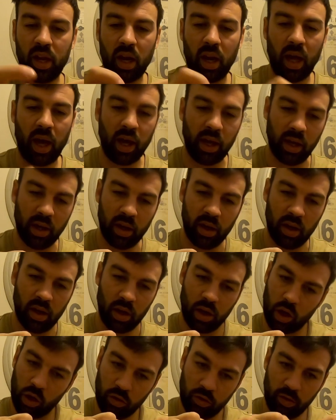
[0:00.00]
line,
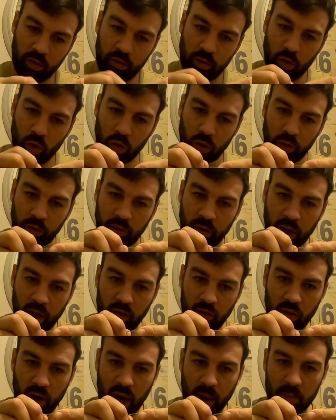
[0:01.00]
go for 4 or 5
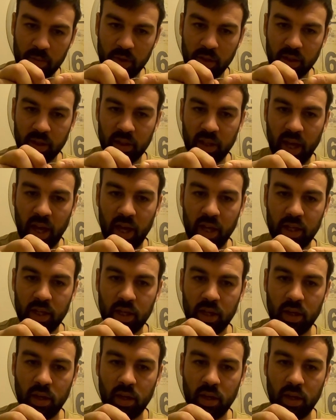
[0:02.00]
wraps instead.